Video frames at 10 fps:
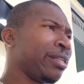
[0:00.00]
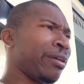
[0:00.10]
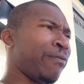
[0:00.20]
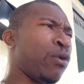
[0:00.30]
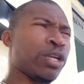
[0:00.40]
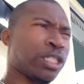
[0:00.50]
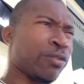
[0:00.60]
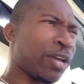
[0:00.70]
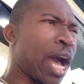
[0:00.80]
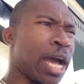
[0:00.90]
the voice
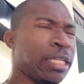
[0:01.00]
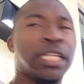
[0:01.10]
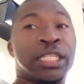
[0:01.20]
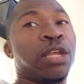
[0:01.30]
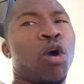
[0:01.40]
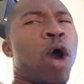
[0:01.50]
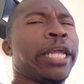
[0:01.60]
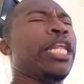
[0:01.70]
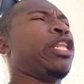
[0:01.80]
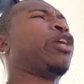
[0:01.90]
of God. They say, oh, I didn't